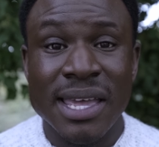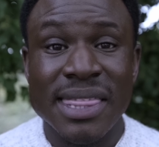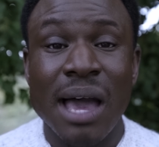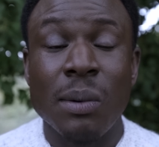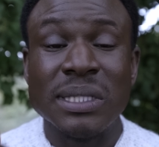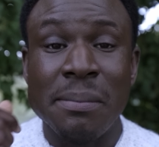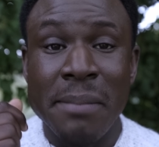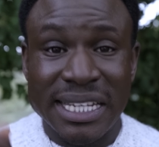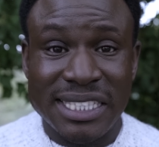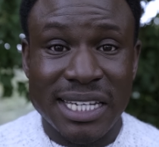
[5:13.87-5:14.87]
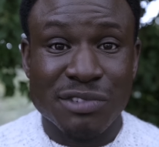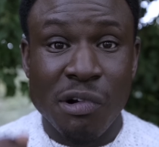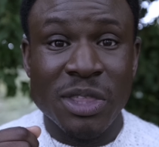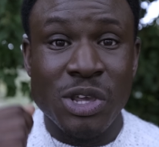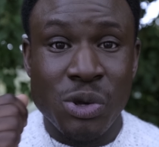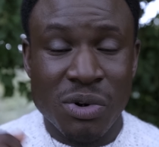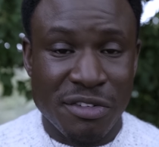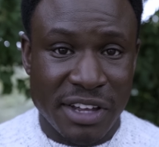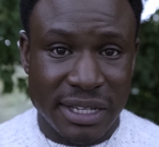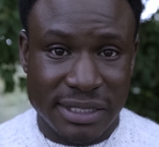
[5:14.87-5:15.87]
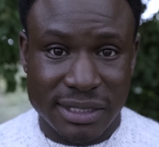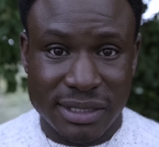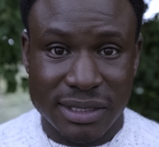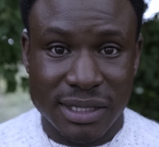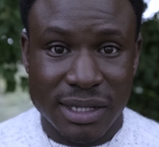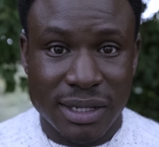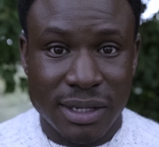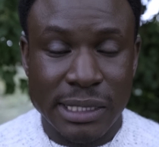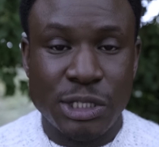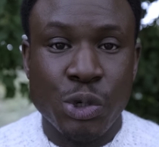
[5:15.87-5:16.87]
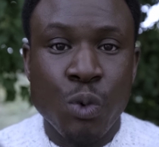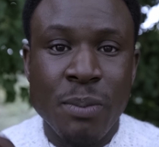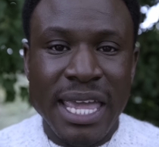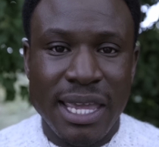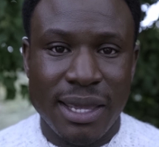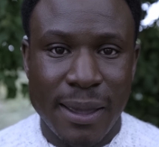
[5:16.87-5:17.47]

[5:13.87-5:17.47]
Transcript: That was a message from the universe to me